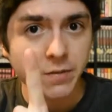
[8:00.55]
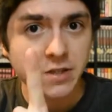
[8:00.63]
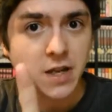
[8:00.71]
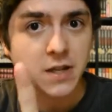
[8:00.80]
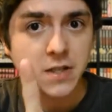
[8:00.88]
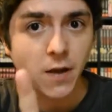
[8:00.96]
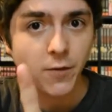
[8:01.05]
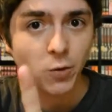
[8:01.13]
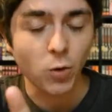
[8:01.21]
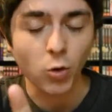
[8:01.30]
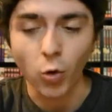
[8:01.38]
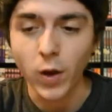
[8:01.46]
me state something
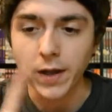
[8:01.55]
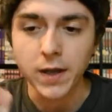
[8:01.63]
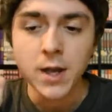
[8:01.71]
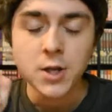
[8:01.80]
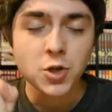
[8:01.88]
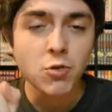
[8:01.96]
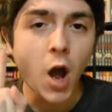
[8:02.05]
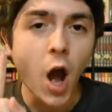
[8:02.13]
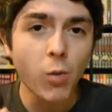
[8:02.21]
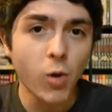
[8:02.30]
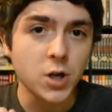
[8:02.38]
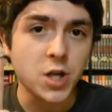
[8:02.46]
real quick. Do
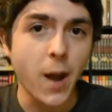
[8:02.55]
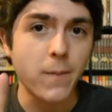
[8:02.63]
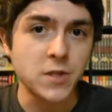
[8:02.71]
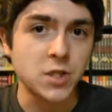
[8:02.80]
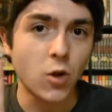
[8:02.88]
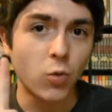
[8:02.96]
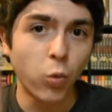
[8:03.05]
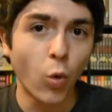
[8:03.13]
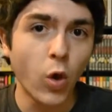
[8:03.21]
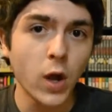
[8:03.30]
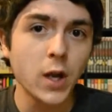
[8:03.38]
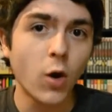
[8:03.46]
not watch episode
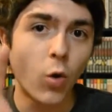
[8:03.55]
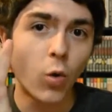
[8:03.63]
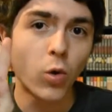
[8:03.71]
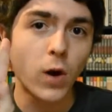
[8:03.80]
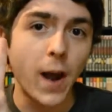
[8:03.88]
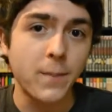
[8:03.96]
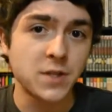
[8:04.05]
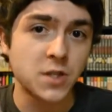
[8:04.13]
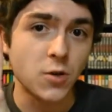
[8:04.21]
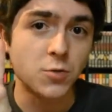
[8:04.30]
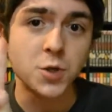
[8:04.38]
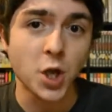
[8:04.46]
1 or
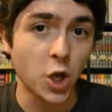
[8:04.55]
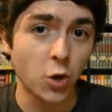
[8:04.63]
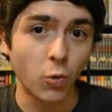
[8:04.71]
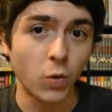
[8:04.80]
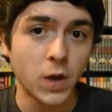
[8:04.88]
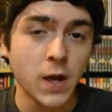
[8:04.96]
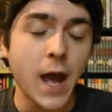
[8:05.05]
episode 2.